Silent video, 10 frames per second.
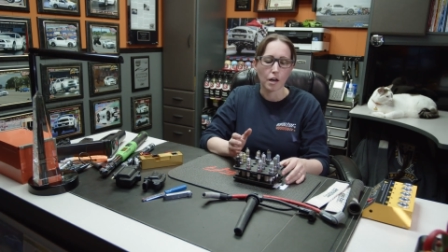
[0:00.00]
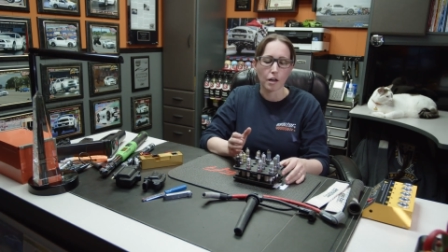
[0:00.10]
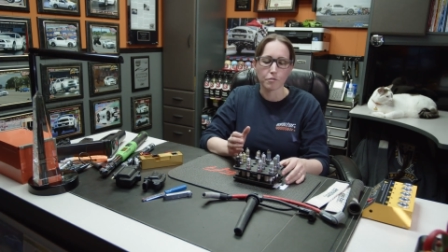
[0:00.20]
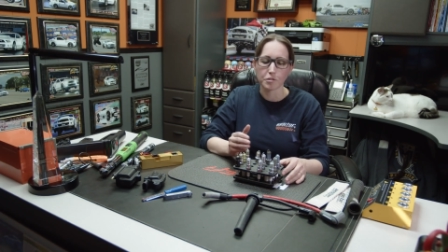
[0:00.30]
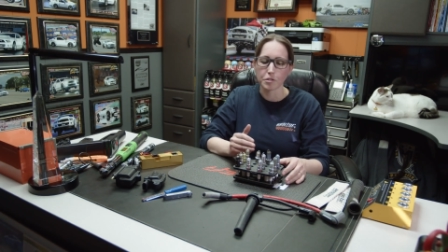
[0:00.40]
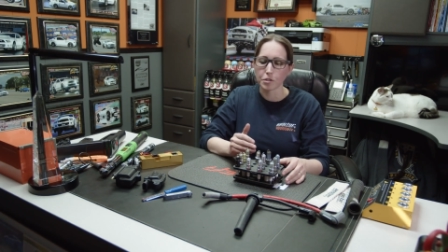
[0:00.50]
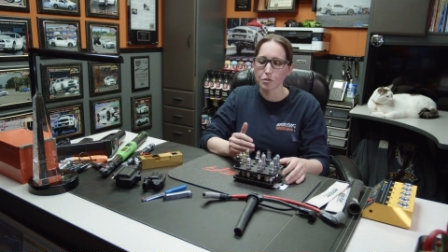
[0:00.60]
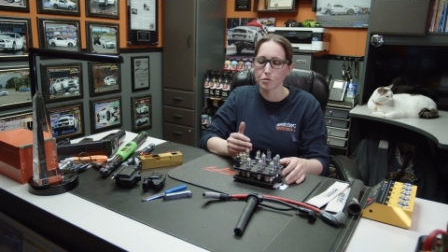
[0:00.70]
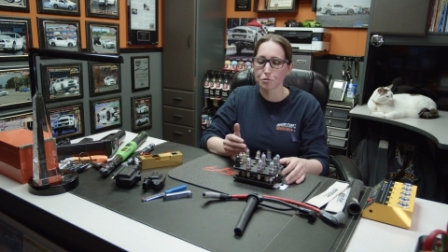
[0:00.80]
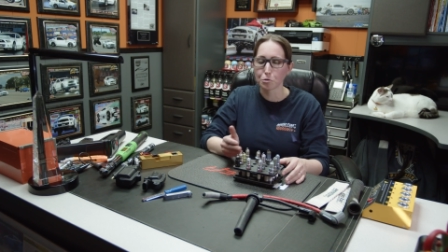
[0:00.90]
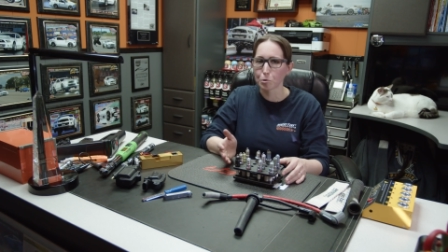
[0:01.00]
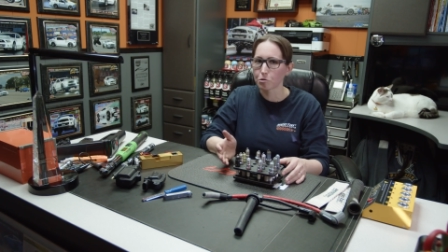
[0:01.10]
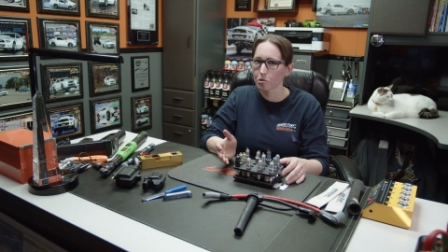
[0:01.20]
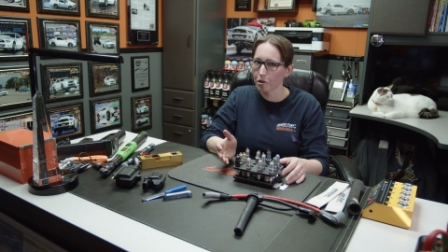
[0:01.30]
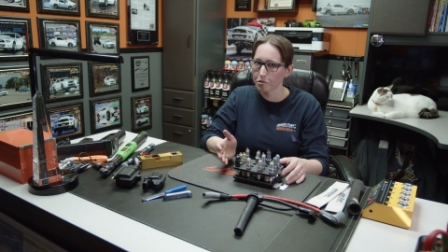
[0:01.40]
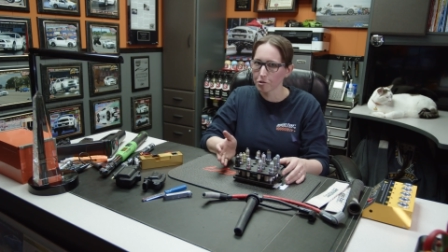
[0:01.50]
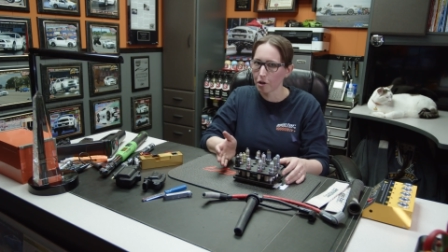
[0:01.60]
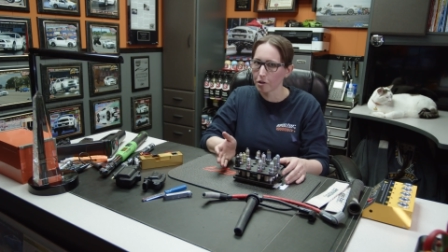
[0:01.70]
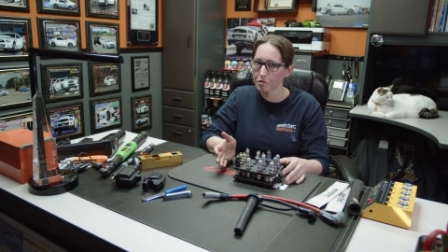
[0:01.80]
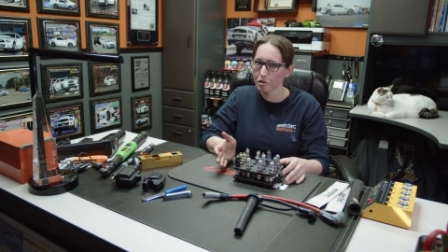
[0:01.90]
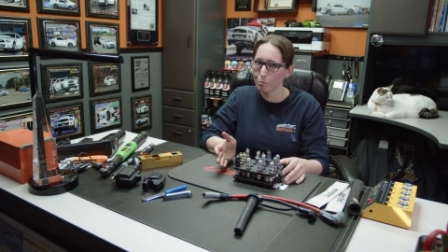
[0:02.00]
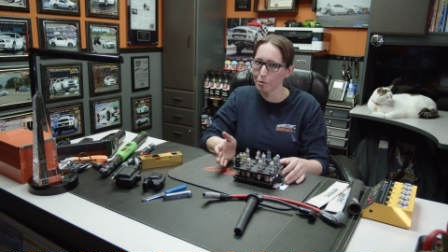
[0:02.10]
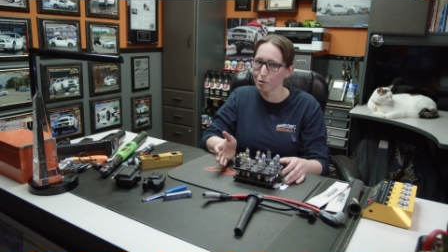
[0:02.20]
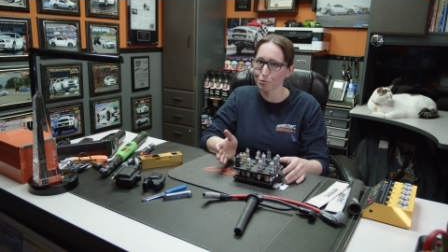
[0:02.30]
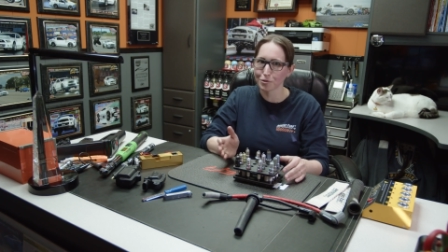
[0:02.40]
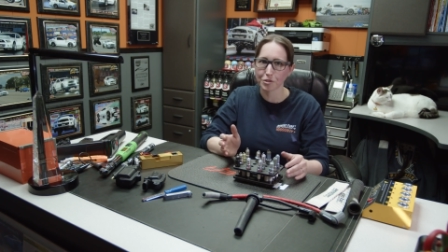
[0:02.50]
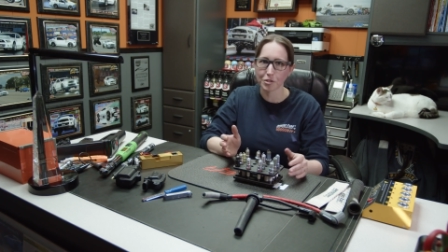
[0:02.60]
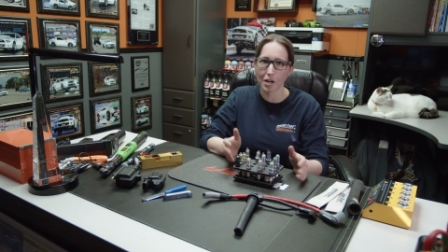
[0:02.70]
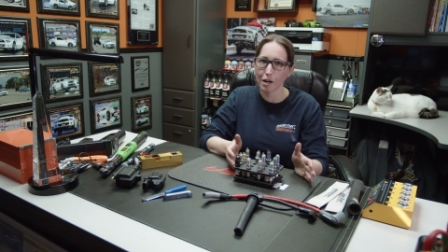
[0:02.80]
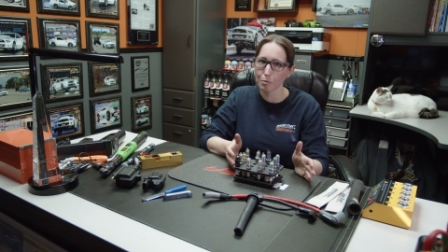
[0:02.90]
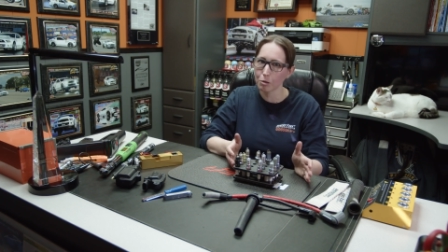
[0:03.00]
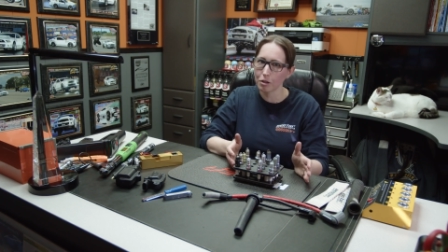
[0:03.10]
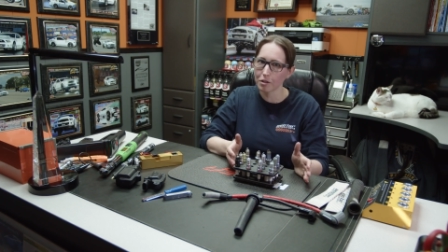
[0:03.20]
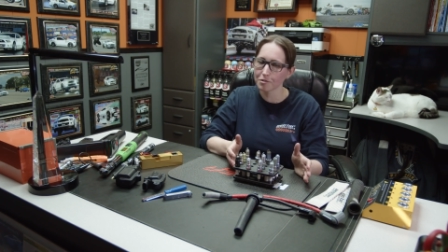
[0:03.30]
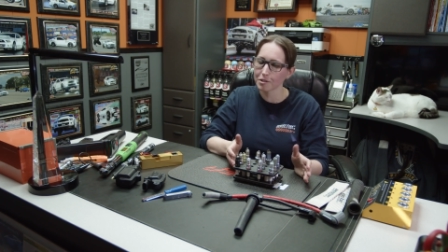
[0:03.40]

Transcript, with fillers: I've seen supercharged cars come in with stock plugs.